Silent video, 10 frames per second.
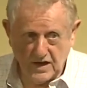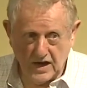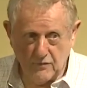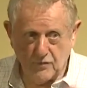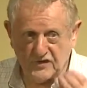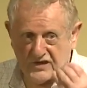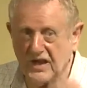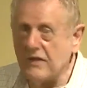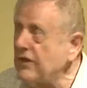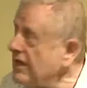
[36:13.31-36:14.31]
he was
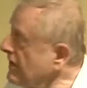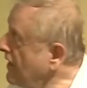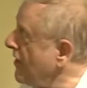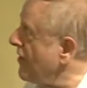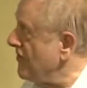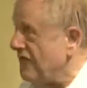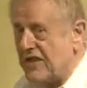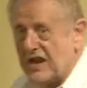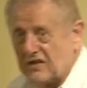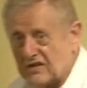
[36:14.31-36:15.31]
giving
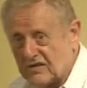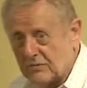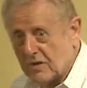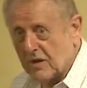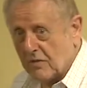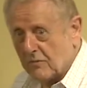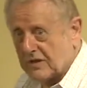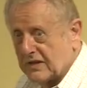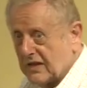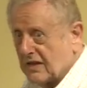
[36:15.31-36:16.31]
this
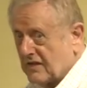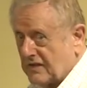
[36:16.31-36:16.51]
particular